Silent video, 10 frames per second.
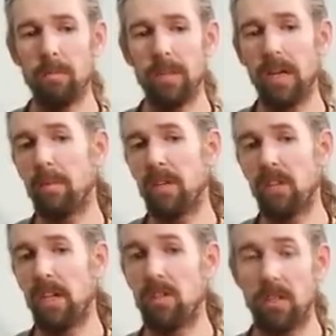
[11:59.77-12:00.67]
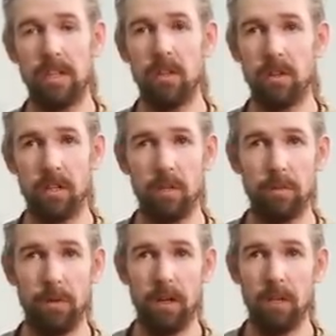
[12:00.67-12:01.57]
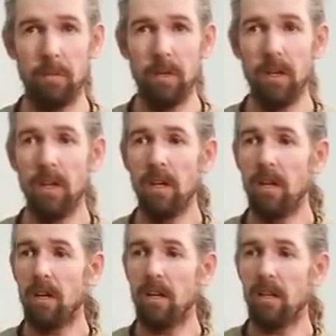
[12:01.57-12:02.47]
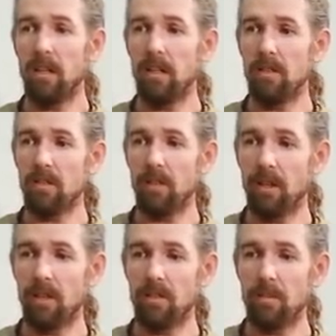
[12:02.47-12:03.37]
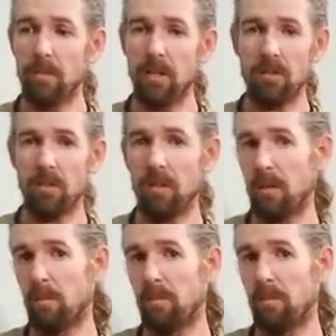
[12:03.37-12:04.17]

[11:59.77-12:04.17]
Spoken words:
But that may change, and I know the herb farm is a large medicinal herb